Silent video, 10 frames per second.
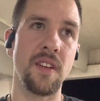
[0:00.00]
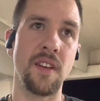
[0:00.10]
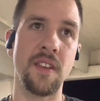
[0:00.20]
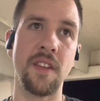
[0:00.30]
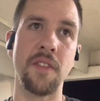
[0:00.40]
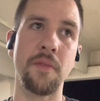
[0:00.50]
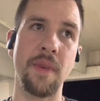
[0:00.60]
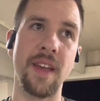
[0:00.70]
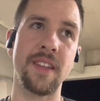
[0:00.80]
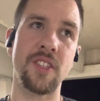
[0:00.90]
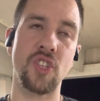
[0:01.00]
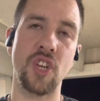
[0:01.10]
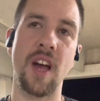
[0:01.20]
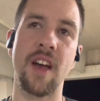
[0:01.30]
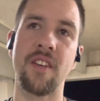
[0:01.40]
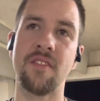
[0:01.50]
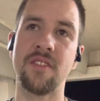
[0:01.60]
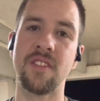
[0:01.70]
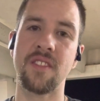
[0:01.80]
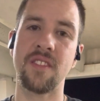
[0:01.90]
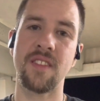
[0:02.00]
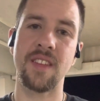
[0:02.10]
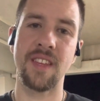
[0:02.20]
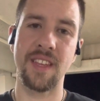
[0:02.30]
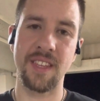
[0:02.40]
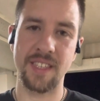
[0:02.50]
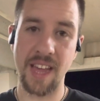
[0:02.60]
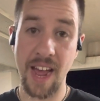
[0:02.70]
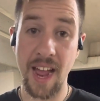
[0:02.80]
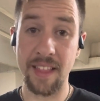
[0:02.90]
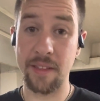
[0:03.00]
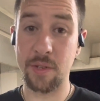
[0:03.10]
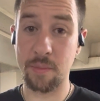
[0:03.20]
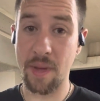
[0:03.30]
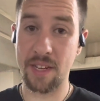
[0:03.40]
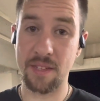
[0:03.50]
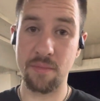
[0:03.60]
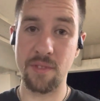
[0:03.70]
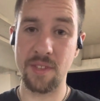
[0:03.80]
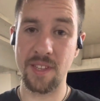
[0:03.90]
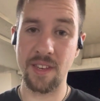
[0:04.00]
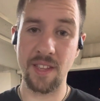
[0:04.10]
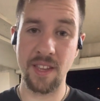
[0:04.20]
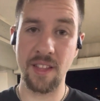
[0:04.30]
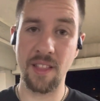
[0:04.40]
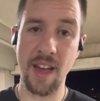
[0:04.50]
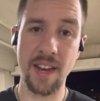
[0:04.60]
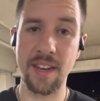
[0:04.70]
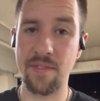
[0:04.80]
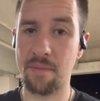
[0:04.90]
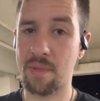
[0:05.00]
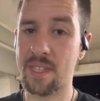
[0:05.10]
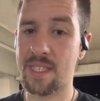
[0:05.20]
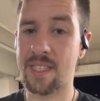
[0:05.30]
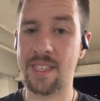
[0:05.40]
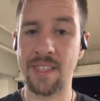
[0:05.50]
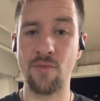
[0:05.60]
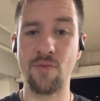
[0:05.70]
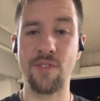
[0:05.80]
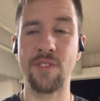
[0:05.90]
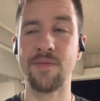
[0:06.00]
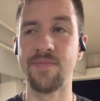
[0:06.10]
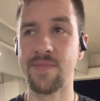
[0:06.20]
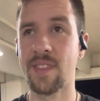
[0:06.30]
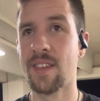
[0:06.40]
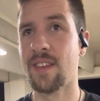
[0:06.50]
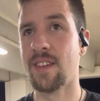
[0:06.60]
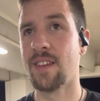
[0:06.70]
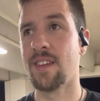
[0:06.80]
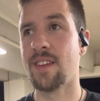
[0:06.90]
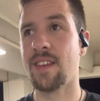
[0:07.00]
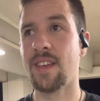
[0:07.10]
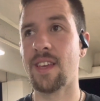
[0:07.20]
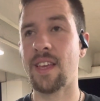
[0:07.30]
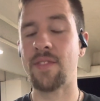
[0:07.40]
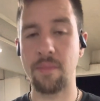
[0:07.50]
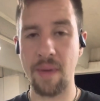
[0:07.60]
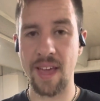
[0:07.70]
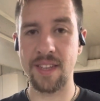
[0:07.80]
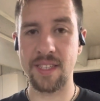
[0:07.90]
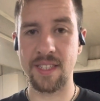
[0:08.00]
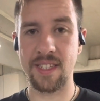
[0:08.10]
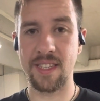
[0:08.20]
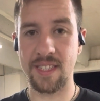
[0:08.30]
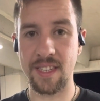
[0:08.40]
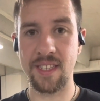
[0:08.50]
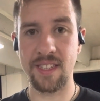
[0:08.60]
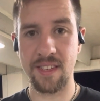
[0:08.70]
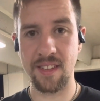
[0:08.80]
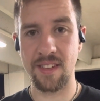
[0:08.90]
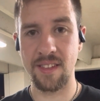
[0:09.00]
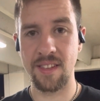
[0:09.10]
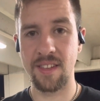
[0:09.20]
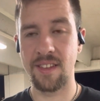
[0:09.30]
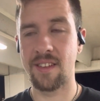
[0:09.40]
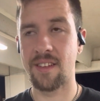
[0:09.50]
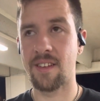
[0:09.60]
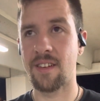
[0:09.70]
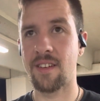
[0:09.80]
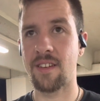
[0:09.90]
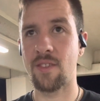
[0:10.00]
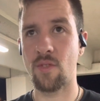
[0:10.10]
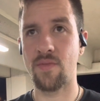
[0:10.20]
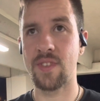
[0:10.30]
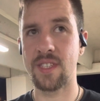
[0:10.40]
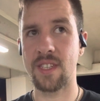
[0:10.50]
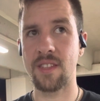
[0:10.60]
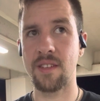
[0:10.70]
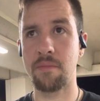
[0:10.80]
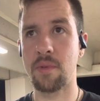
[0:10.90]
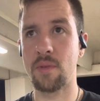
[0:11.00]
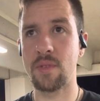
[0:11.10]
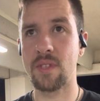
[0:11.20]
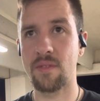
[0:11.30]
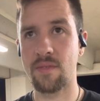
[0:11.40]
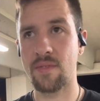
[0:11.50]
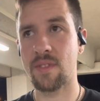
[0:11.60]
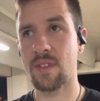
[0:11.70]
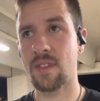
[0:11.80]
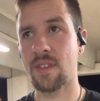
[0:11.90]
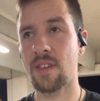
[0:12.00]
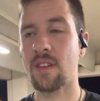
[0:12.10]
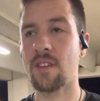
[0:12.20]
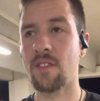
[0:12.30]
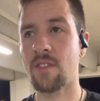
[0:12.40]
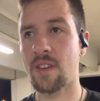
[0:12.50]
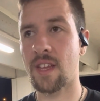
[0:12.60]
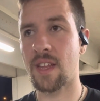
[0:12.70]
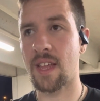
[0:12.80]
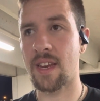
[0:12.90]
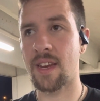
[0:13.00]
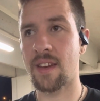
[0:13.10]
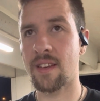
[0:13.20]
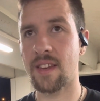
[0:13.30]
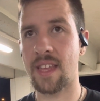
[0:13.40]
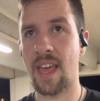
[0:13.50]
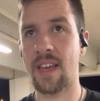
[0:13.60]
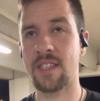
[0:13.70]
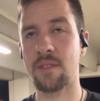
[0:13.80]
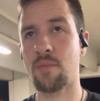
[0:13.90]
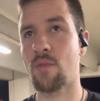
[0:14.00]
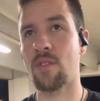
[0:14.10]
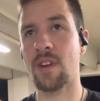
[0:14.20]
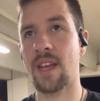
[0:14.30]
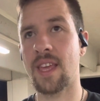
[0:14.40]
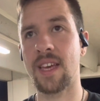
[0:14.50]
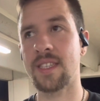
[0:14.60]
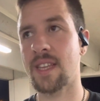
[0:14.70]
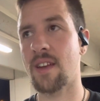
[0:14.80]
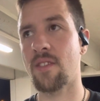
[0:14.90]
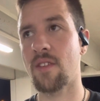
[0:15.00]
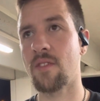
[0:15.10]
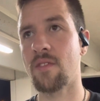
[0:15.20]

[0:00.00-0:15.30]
another man's child is highly respectable in a lot of different places in the world. If the man is deceased or physically abusive, and can't support, I guess, I don't know.